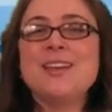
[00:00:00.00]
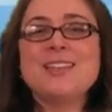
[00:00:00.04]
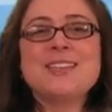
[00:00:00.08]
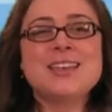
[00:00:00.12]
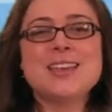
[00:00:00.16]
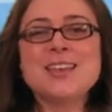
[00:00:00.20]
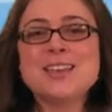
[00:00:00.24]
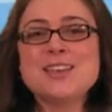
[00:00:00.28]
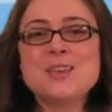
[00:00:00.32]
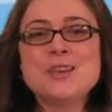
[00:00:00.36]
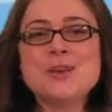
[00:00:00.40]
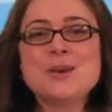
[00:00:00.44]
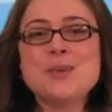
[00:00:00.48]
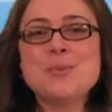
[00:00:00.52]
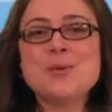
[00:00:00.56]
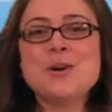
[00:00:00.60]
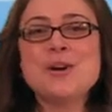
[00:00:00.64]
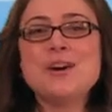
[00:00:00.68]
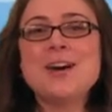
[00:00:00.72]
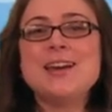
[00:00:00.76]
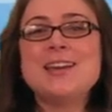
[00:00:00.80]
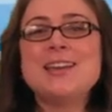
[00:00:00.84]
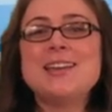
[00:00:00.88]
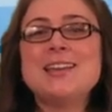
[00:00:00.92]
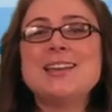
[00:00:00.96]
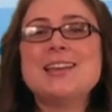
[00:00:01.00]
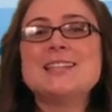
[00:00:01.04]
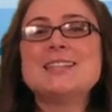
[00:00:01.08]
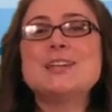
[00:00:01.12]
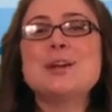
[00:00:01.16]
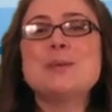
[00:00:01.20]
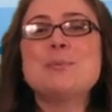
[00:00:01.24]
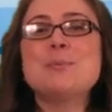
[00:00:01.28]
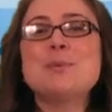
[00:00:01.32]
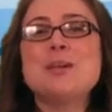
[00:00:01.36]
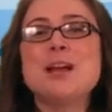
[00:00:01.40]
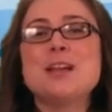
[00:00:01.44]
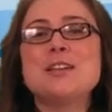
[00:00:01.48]
Thank you, Juan. It's
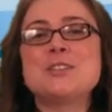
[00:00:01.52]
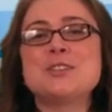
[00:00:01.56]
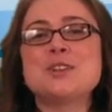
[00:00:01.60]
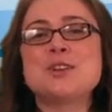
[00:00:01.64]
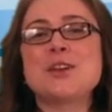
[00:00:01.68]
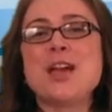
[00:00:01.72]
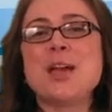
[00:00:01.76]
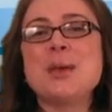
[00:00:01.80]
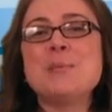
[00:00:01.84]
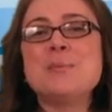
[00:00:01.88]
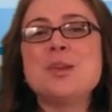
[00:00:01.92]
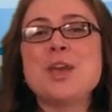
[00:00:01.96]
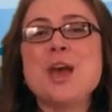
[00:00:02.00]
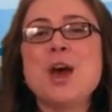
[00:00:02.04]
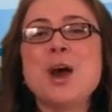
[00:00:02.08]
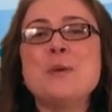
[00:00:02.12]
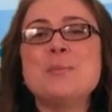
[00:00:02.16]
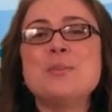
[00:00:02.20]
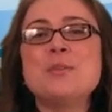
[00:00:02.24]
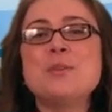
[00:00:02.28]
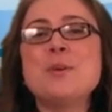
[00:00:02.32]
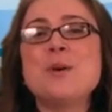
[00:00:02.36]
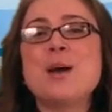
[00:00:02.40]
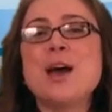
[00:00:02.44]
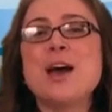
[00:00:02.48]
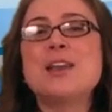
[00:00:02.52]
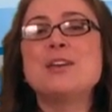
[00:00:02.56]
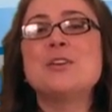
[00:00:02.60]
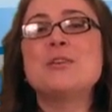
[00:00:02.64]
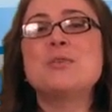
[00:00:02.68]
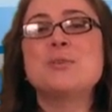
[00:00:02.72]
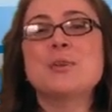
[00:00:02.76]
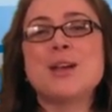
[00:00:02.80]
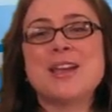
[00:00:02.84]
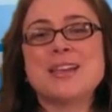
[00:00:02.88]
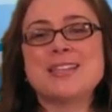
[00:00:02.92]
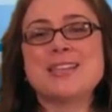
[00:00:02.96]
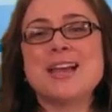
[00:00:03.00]
our pleasure, and we hope that you had a
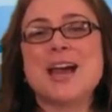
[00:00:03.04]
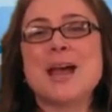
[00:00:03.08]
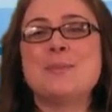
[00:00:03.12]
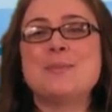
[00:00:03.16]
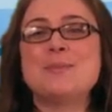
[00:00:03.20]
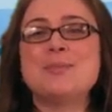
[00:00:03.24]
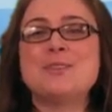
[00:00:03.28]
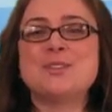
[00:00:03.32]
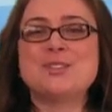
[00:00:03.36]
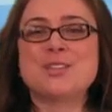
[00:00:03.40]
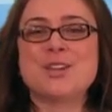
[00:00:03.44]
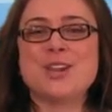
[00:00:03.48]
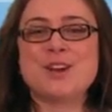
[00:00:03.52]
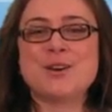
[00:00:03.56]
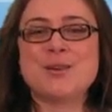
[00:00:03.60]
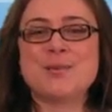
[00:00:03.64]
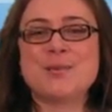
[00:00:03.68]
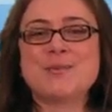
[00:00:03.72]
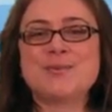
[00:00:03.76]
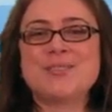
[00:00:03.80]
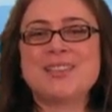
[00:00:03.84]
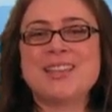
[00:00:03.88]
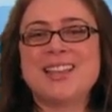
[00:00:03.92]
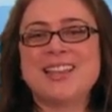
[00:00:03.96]
great time at the show.